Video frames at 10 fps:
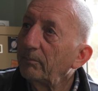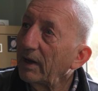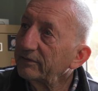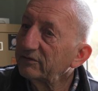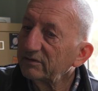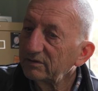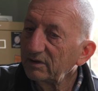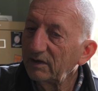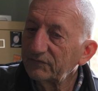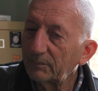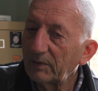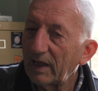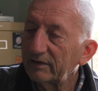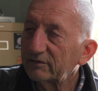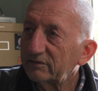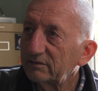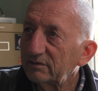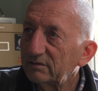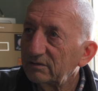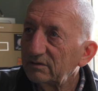But if the plant
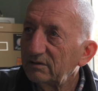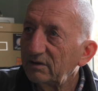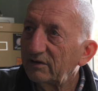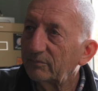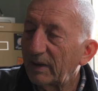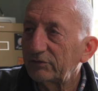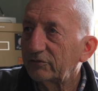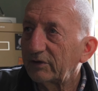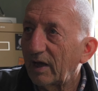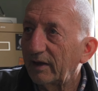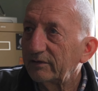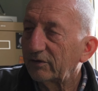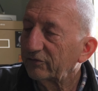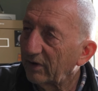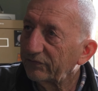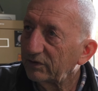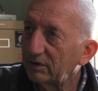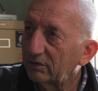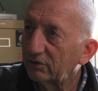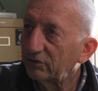is meant to die, there's nothing
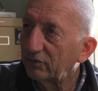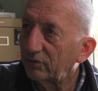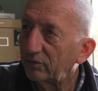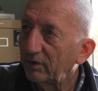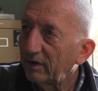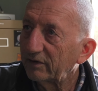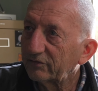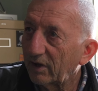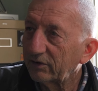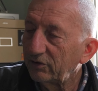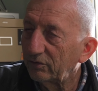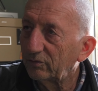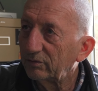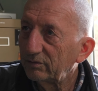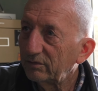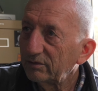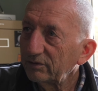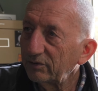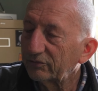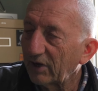you can do. It's like you.
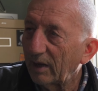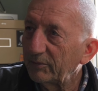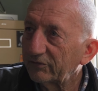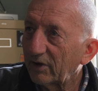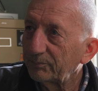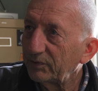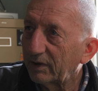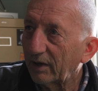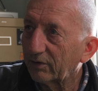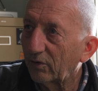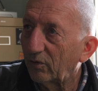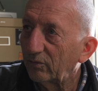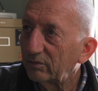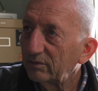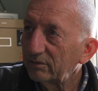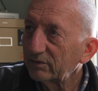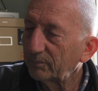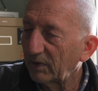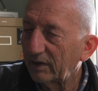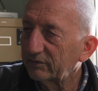Your time is up, you gotta go. The
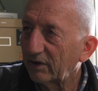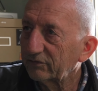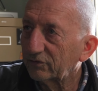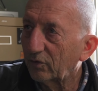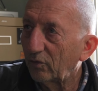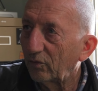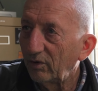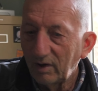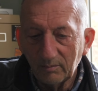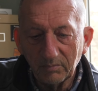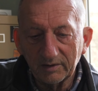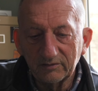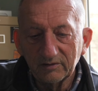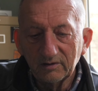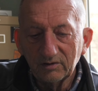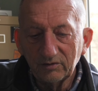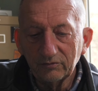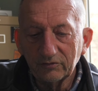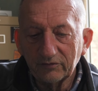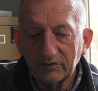plant has to go. But you
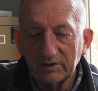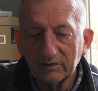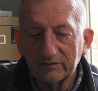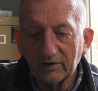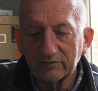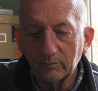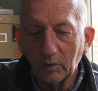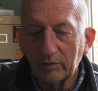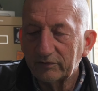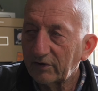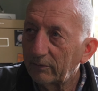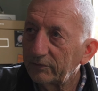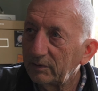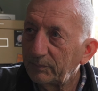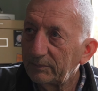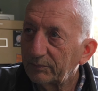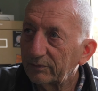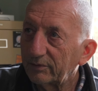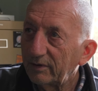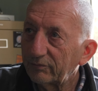should see the testimonials, how many
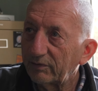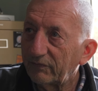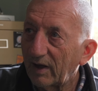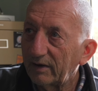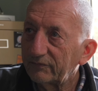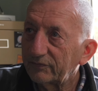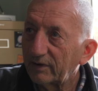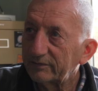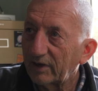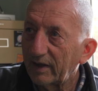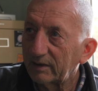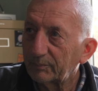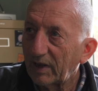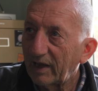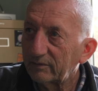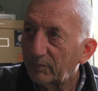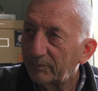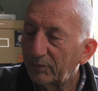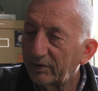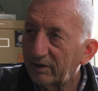people revived a dying plant by
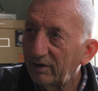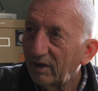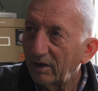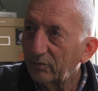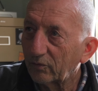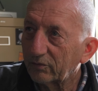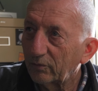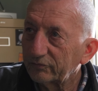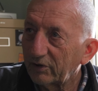putting an orgone